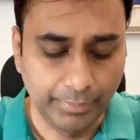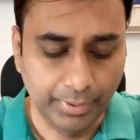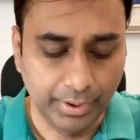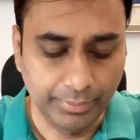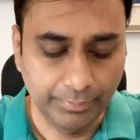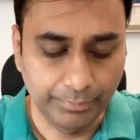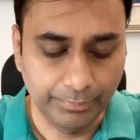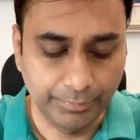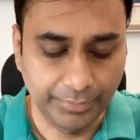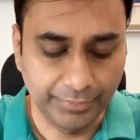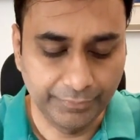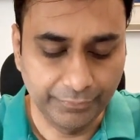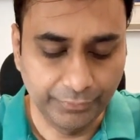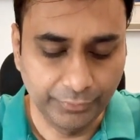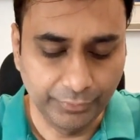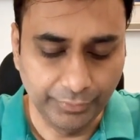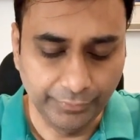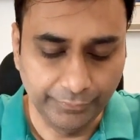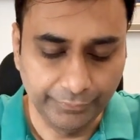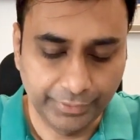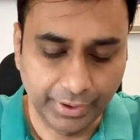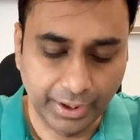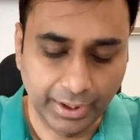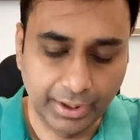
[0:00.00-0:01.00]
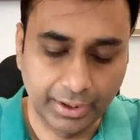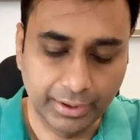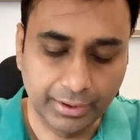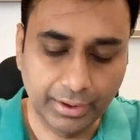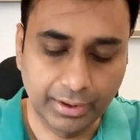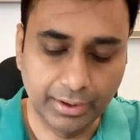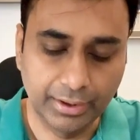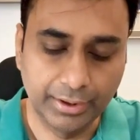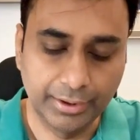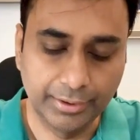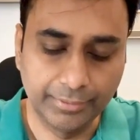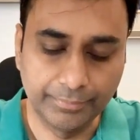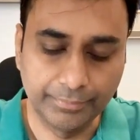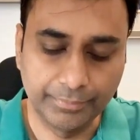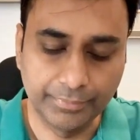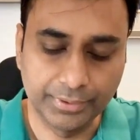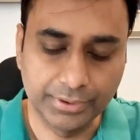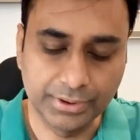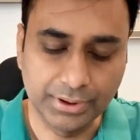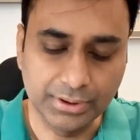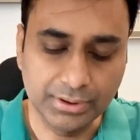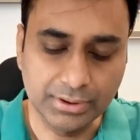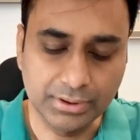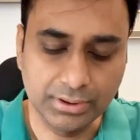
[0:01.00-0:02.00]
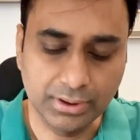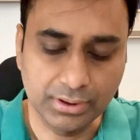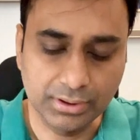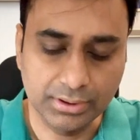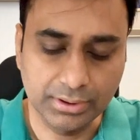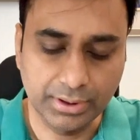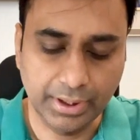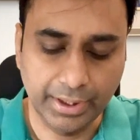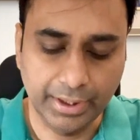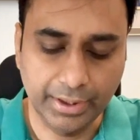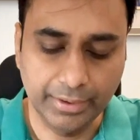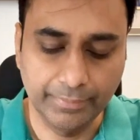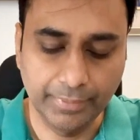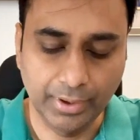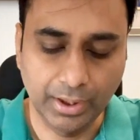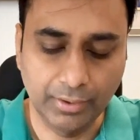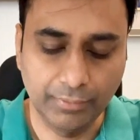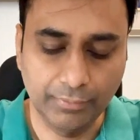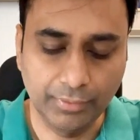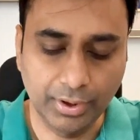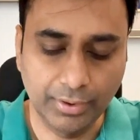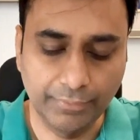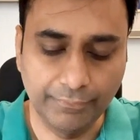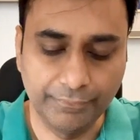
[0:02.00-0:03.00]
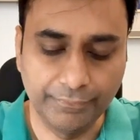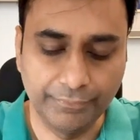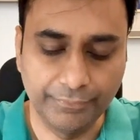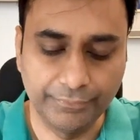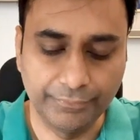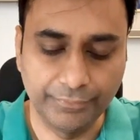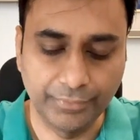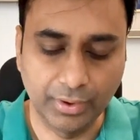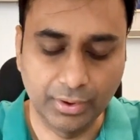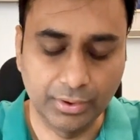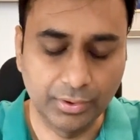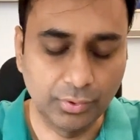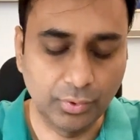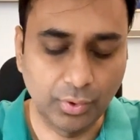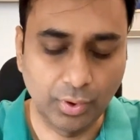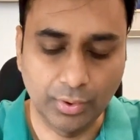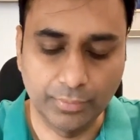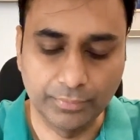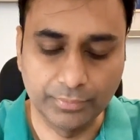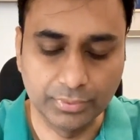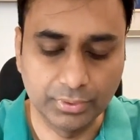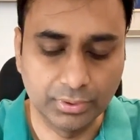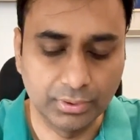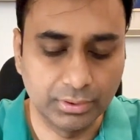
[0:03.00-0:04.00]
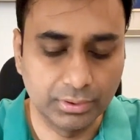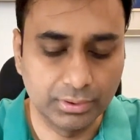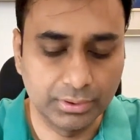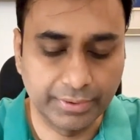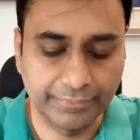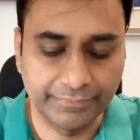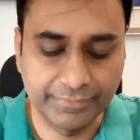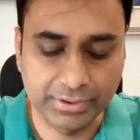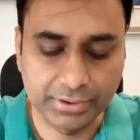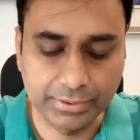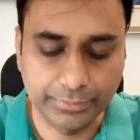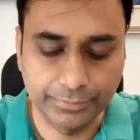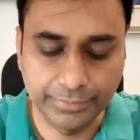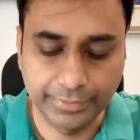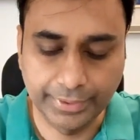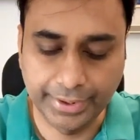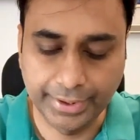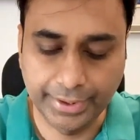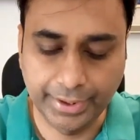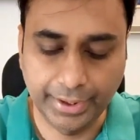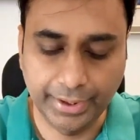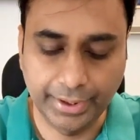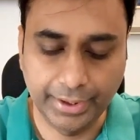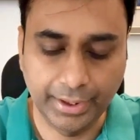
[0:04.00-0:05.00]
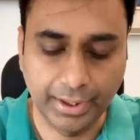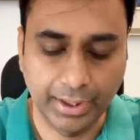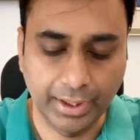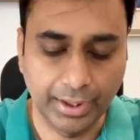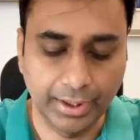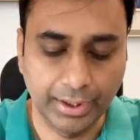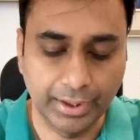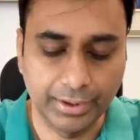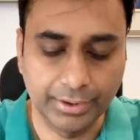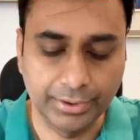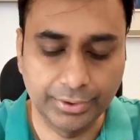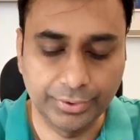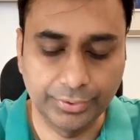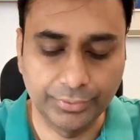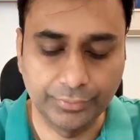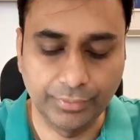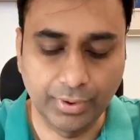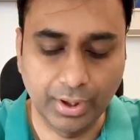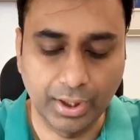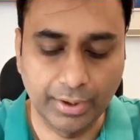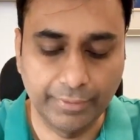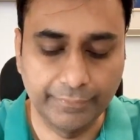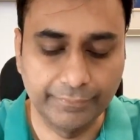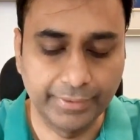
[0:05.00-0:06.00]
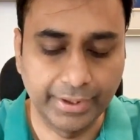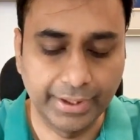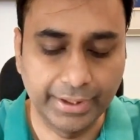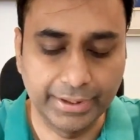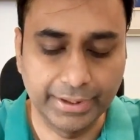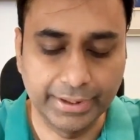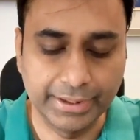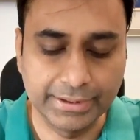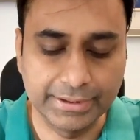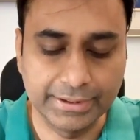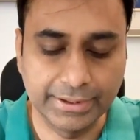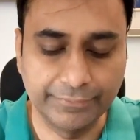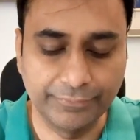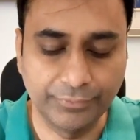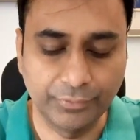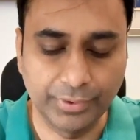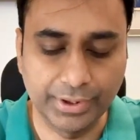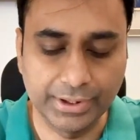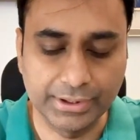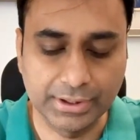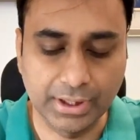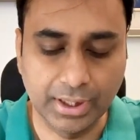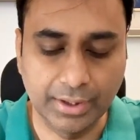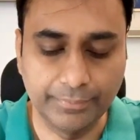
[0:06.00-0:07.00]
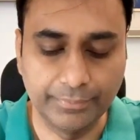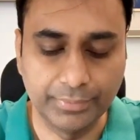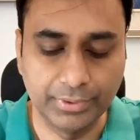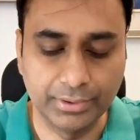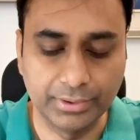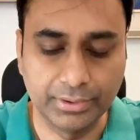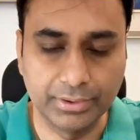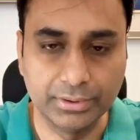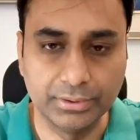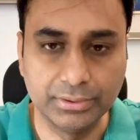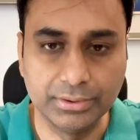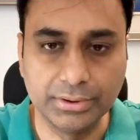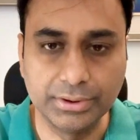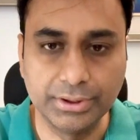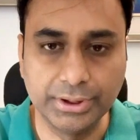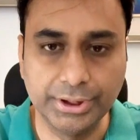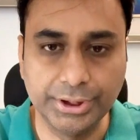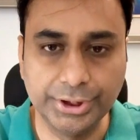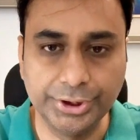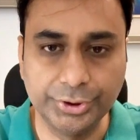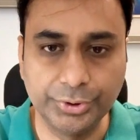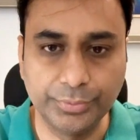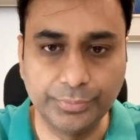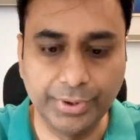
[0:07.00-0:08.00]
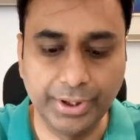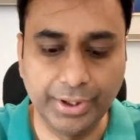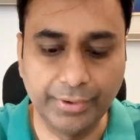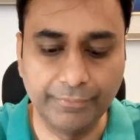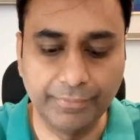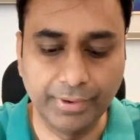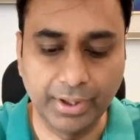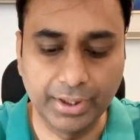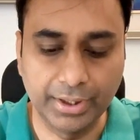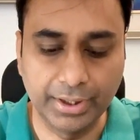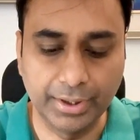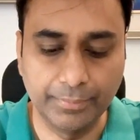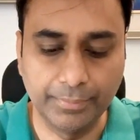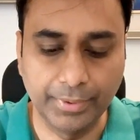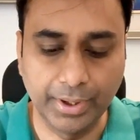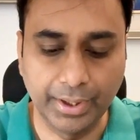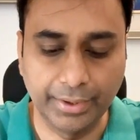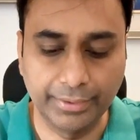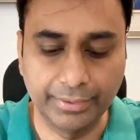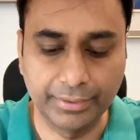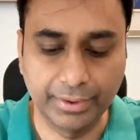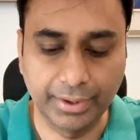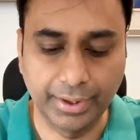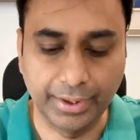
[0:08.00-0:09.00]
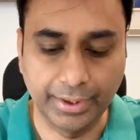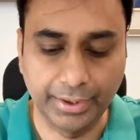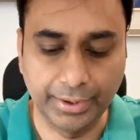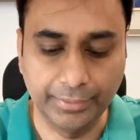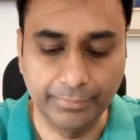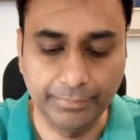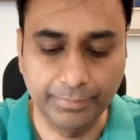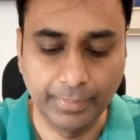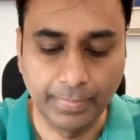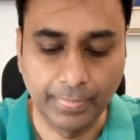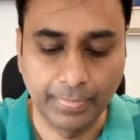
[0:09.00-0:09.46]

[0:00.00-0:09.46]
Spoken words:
But before of that, just think about a normal divisibility, and you have, like, let's say for example 13 to be divided by 3.